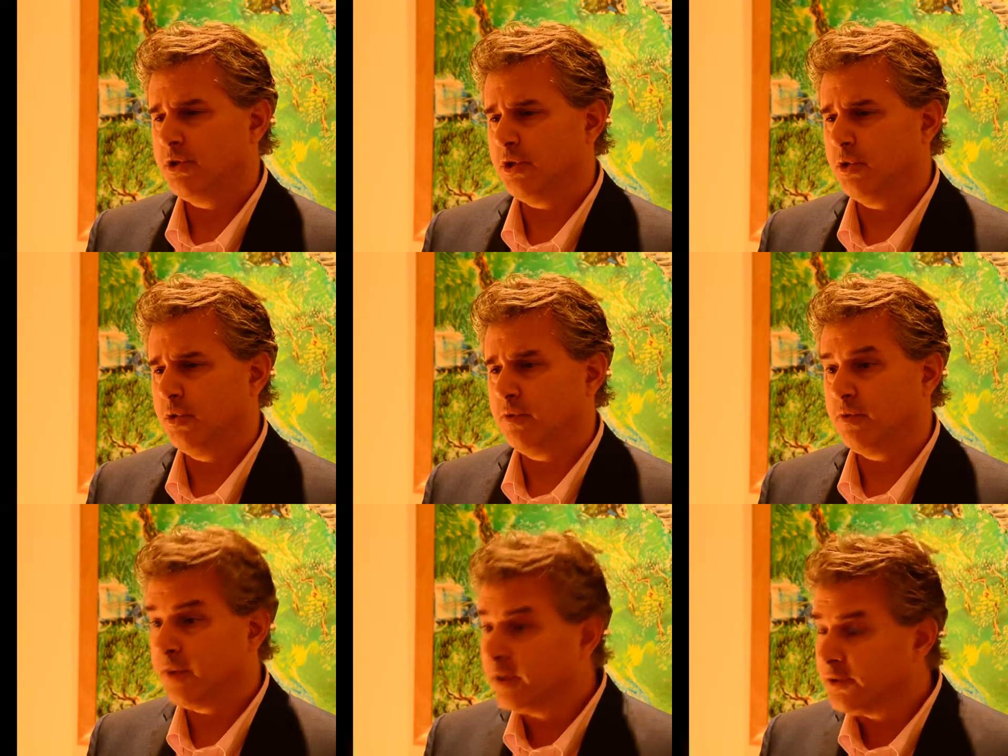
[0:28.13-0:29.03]
to
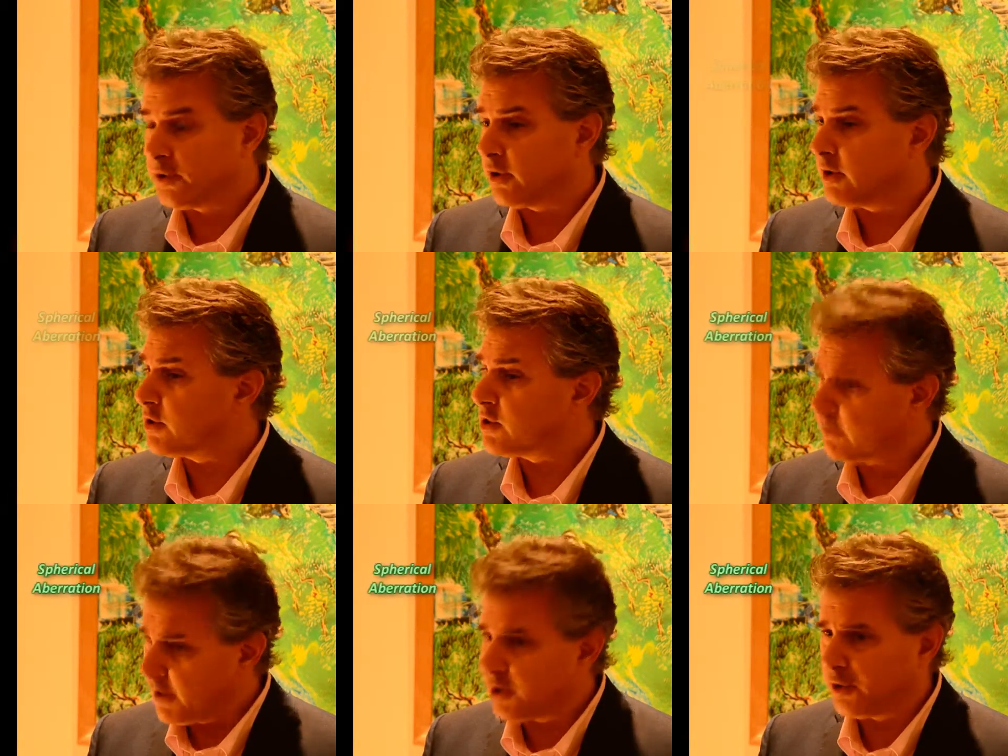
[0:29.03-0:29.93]
filter
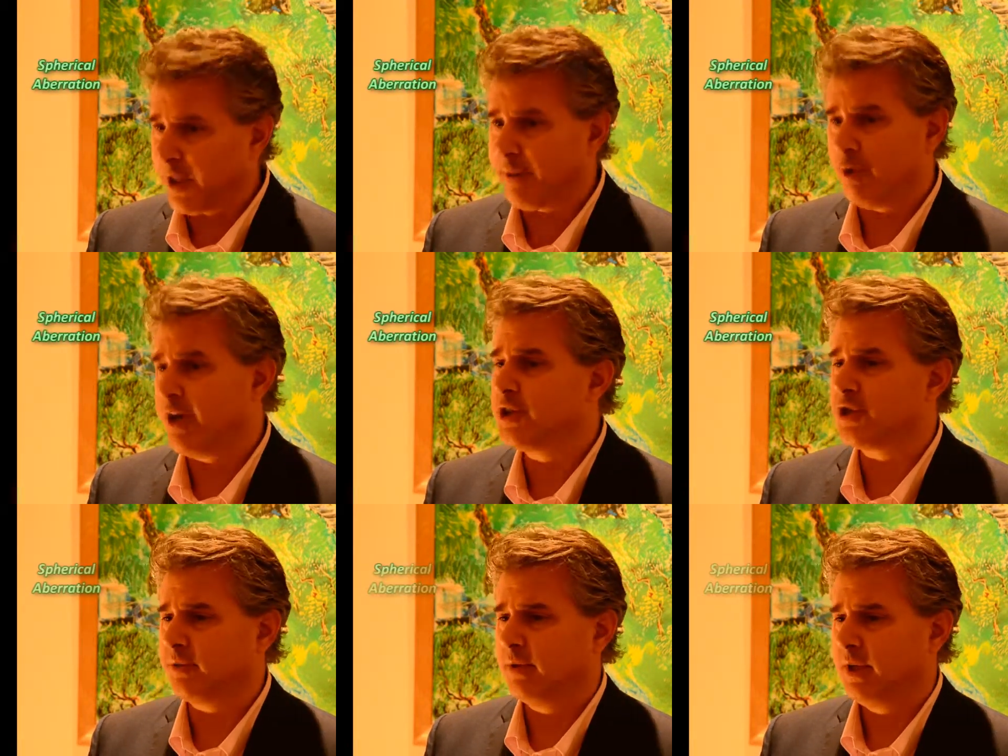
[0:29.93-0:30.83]
spherical
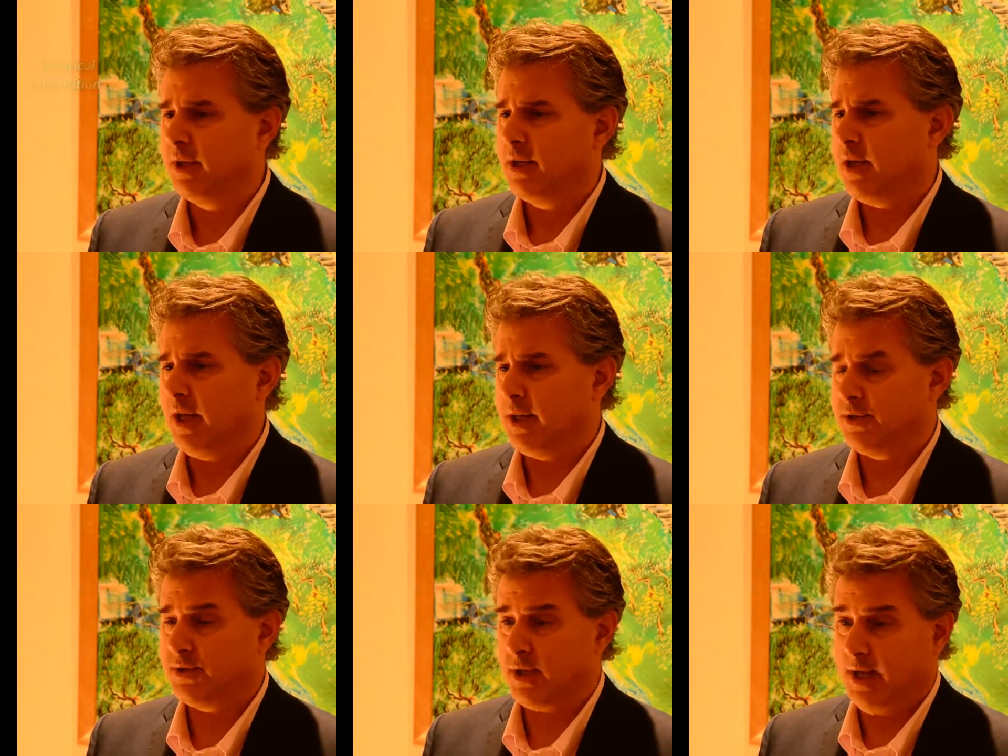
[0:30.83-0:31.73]
aberration
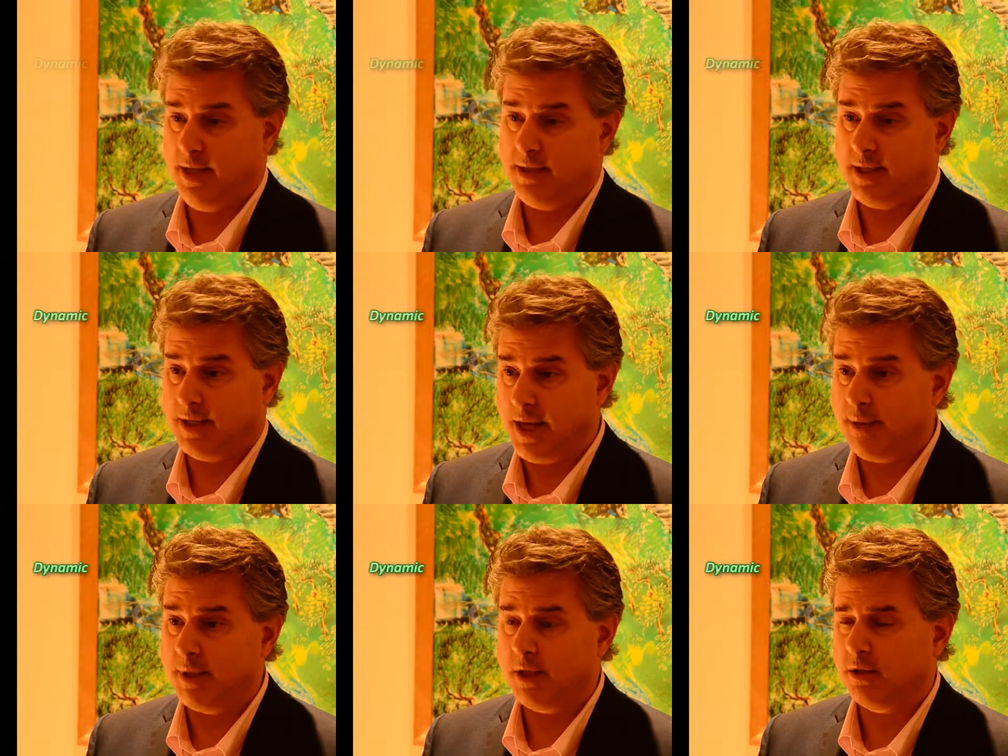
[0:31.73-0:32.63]
as a
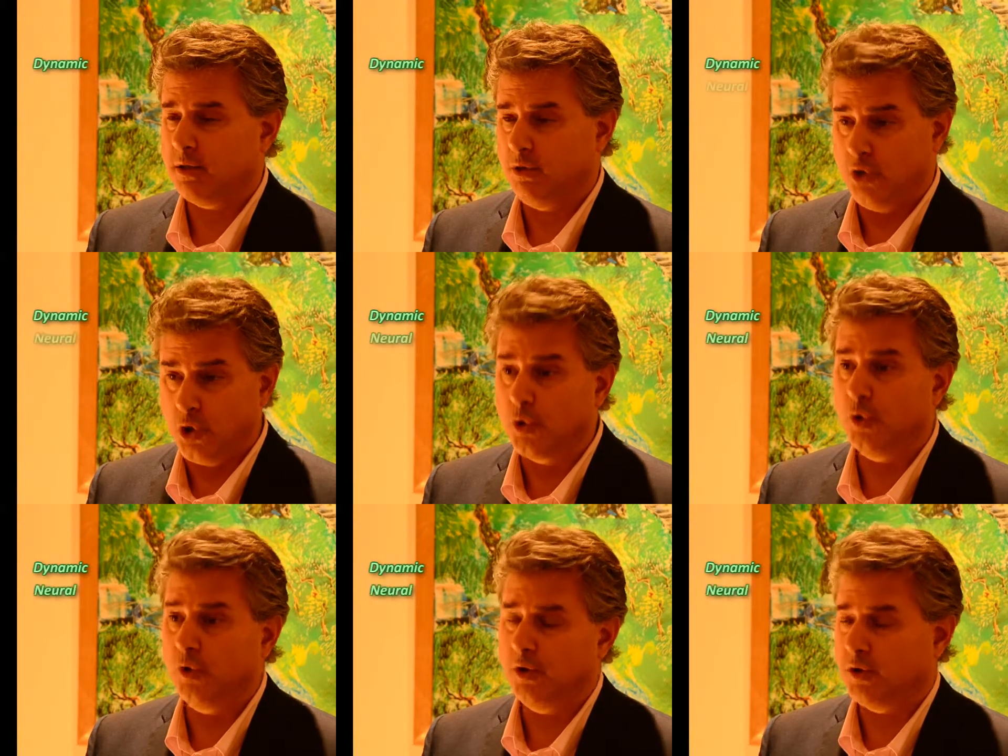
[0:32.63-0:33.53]
dynamic
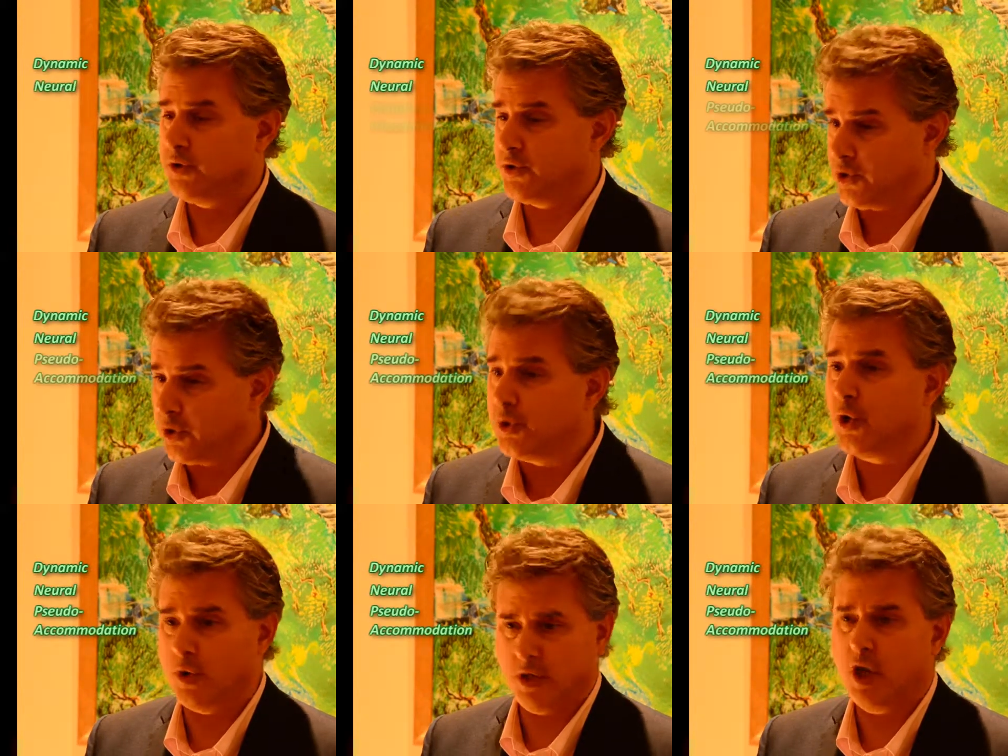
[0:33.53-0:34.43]
neural
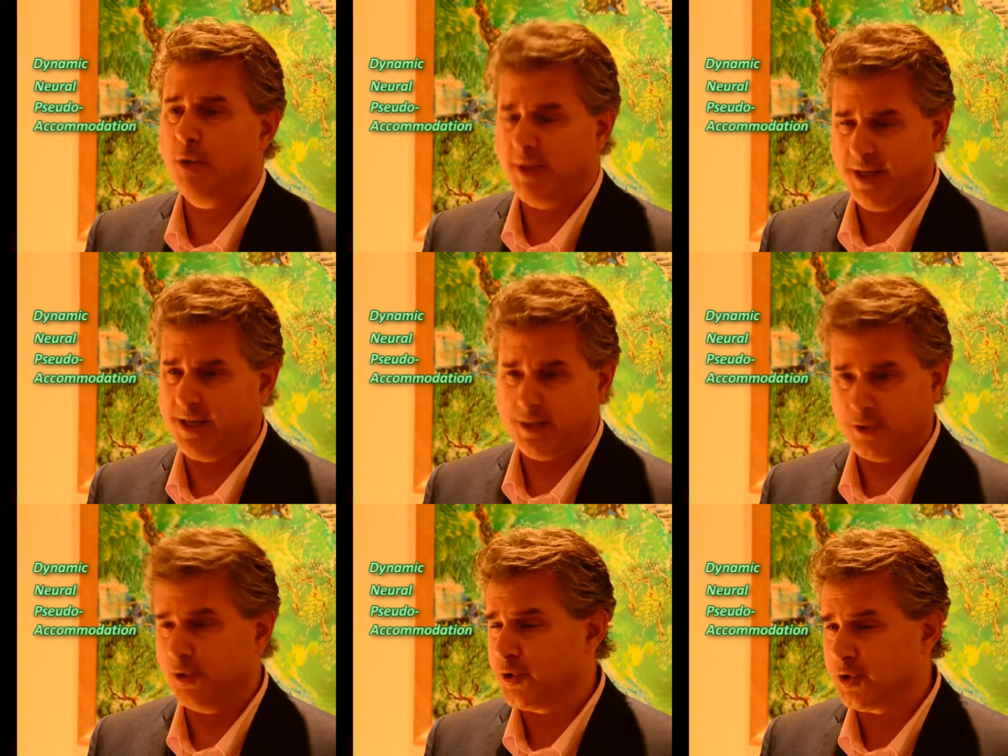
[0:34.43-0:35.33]
pseudo-accommodating
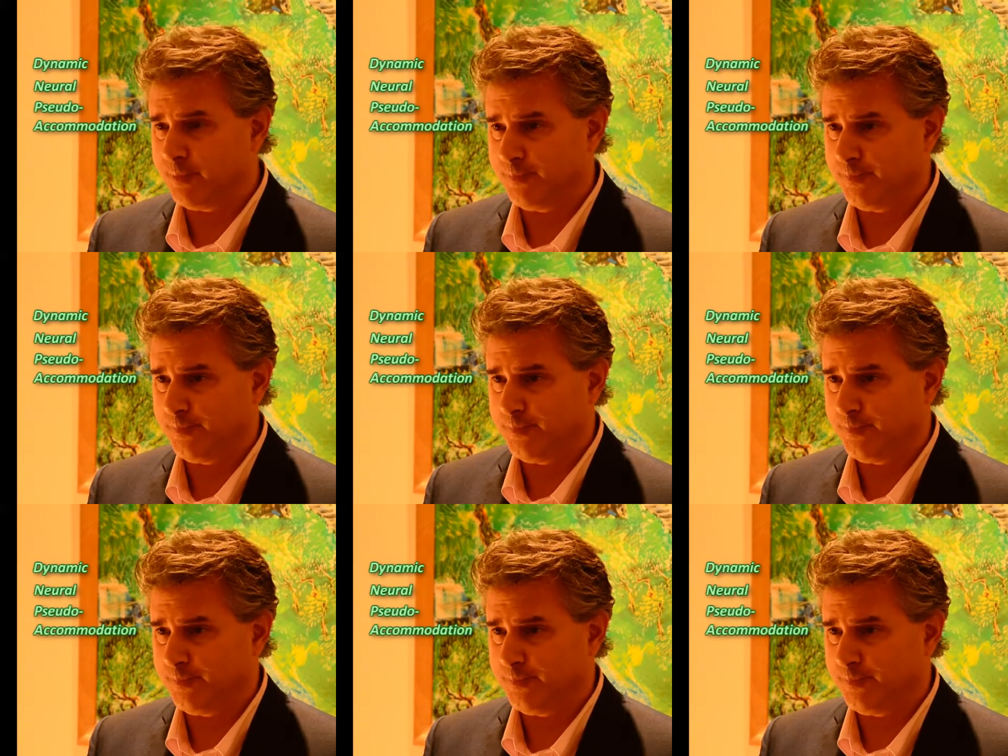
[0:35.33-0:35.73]
solution.